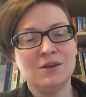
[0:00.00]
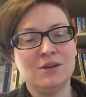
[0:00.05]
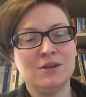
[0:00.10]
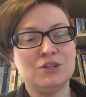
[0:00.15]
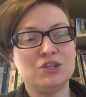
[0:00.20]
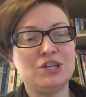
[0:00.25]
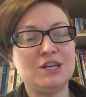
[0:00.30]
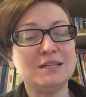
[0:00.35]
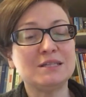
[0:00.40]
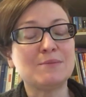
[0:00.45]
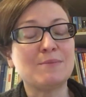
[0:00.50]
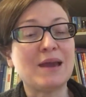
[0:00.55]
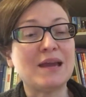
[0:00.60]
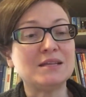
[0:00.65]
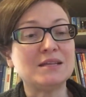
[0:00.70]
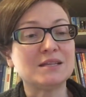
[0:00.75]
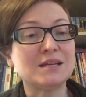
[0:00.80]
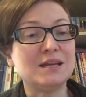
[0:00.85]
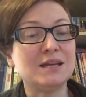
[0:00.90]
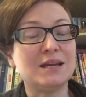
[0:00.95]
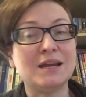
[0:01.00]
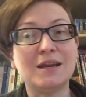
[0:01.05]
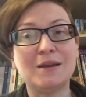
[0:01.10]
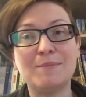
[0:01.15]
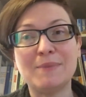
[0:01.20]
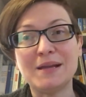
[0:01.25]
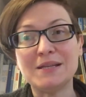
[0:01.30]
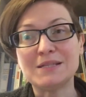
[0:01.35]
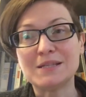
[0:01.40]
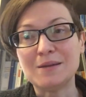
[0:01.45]
She is amazing,
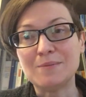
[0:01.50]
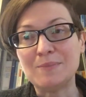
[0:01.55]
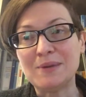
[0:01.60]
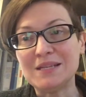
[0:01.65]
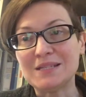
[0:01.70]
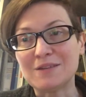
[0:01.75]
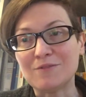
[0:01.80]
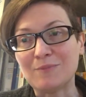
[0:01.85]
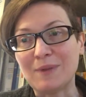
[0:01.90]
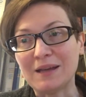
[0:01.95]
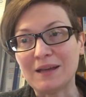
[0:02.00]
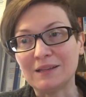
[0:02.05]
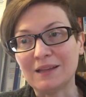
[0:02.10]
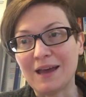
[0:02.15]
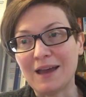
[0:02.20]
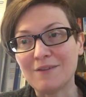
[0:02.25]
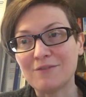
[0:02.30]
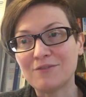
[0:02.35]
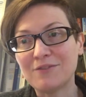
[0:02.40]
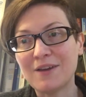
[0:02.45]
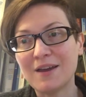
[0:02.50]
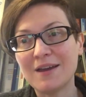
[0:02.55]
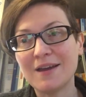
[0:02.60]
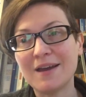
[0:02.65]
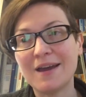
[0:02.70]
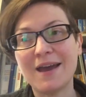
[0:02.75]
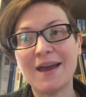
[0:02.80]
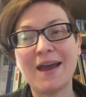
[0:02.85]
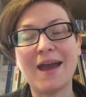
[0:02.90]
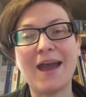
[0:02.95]
amazing piece of my life.
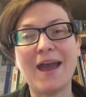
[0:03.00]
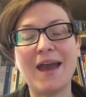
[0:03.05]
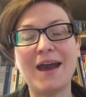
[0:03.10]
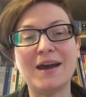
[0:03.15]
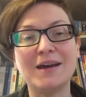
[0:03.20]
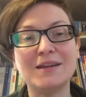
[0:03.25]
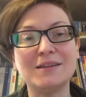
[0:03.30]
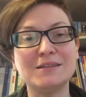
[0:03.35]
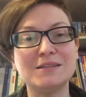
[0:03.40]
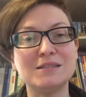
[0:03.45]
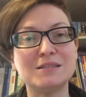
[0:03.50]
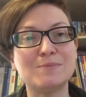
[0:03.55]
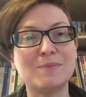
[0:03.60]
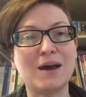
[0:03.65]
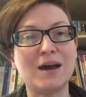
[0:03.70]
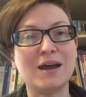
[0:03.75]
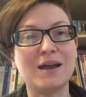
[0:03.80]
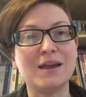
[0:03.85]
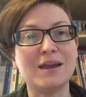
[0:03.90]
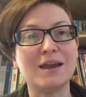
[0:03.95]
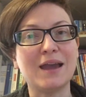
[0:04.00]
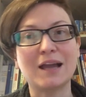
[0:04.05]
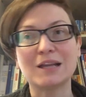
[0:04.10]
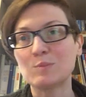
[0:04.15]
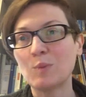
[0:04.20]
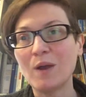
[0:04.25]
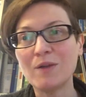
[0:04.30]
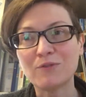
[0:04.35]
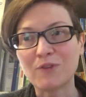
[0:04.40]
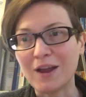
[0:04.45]
And my ex
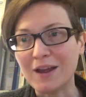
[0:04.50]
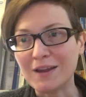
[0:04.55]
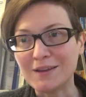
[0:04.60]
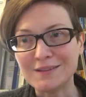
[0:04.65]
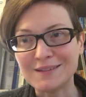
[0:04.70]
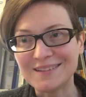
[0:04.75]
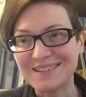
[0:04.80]
boyfriend